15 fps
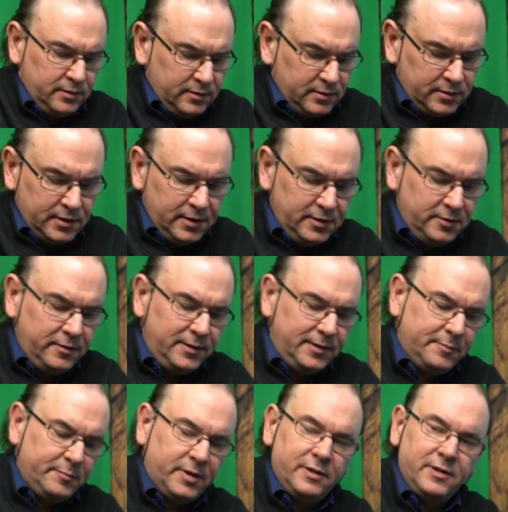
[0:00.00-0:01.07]
And then you need a
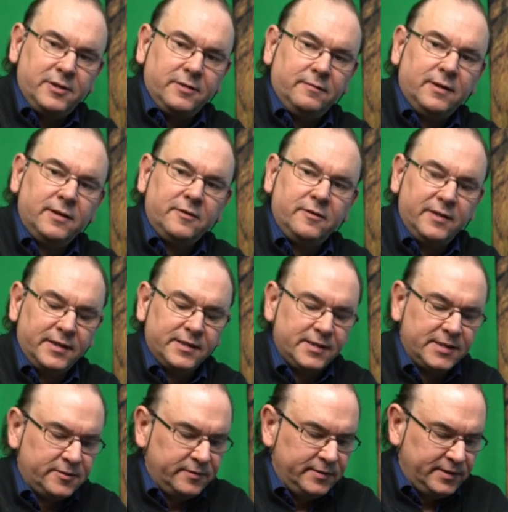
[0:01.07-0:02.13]
bunch of other
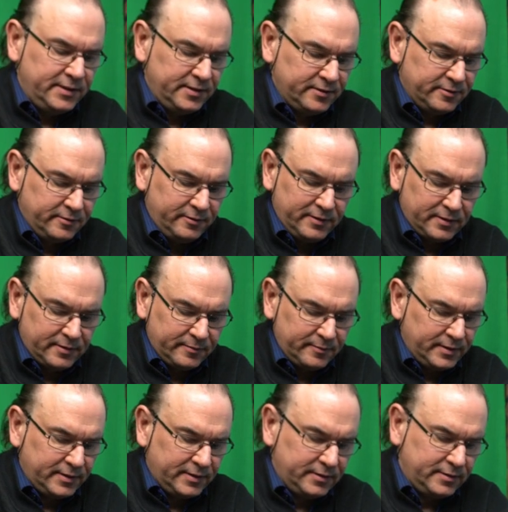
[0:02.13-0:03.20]
accessories, so
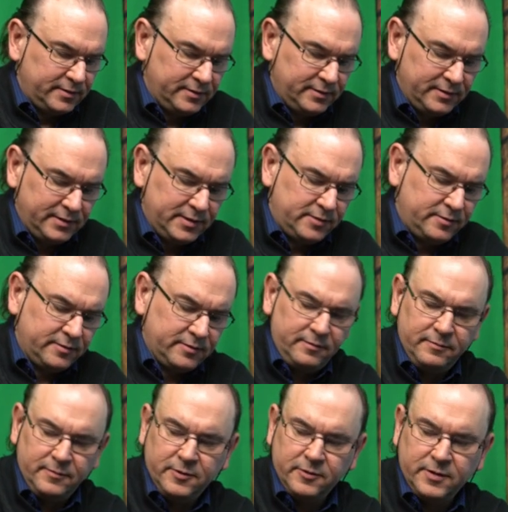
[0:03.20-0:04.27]
it's not
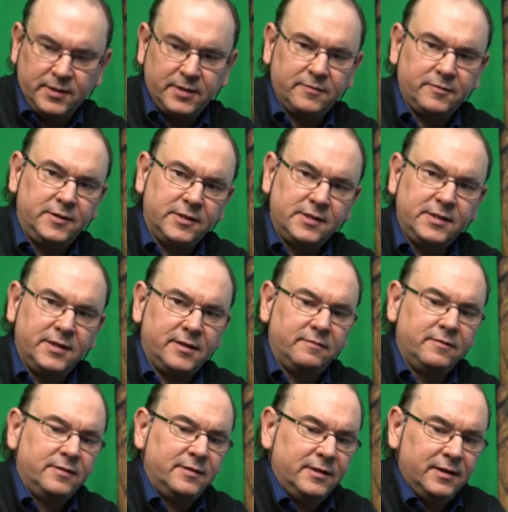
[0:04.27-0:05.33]
good enough just to have
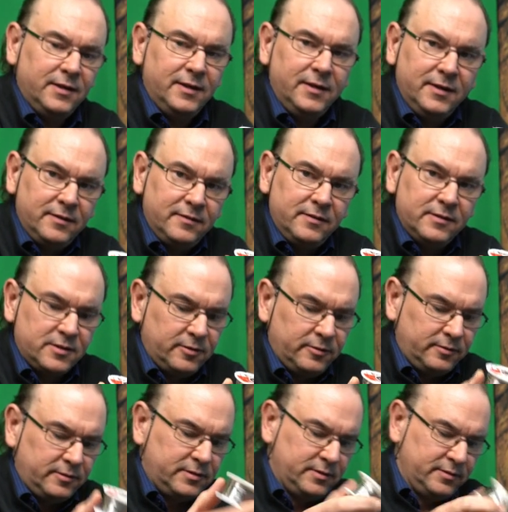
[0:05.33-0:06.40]
the
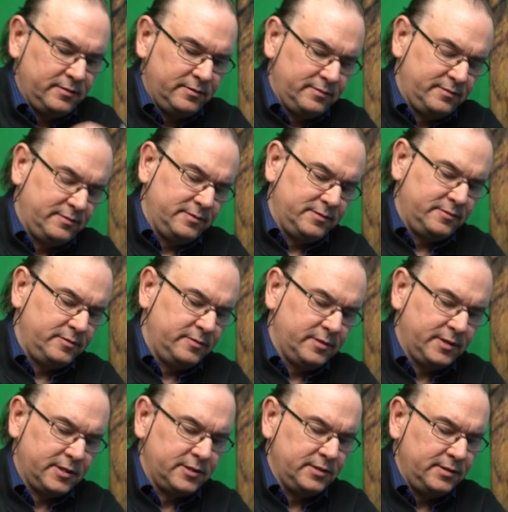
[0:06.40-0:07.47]
solder. You
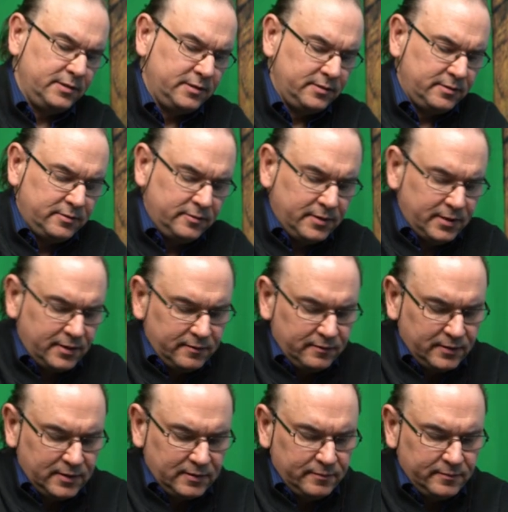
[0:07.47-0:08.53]
actually need to have
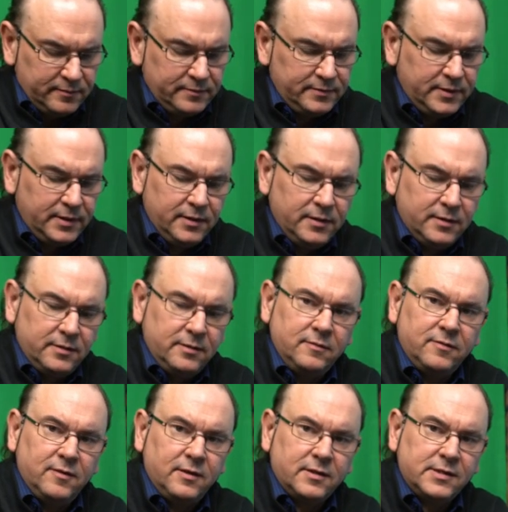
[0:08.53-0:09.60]
a
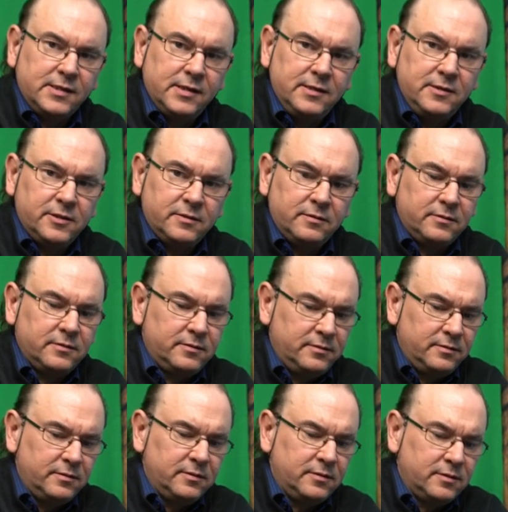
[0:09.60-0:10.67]
flux agent,
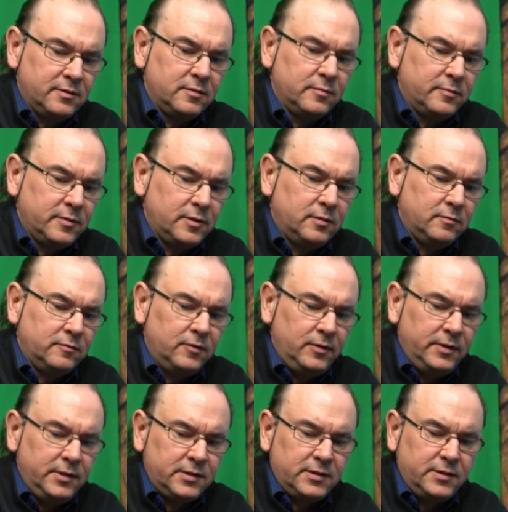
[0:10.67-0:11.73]
hopefully
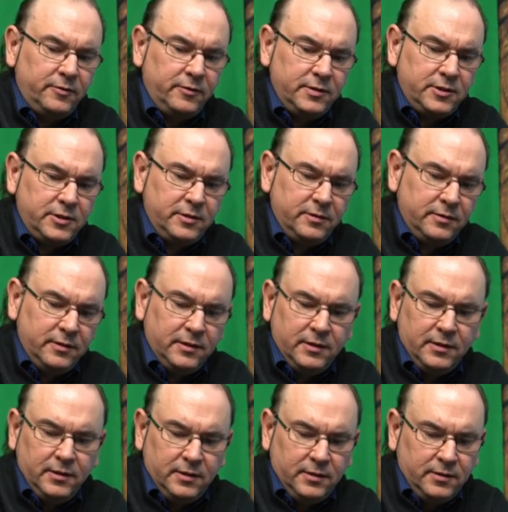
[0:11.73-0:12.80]
in a syringe,
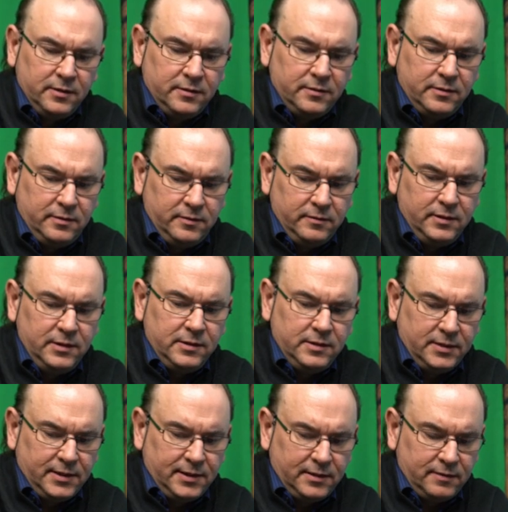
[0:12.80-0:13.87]
and then you need to
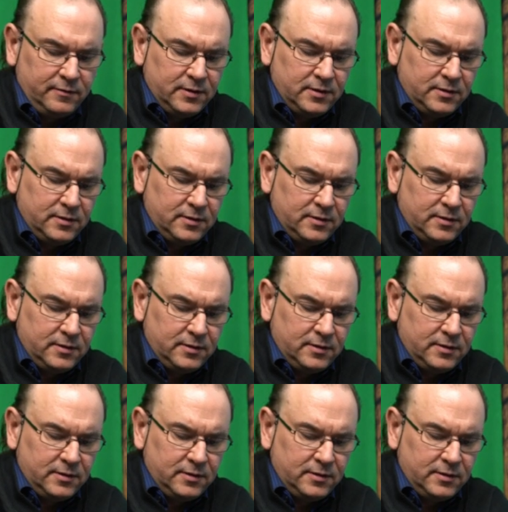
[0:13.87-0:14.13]
have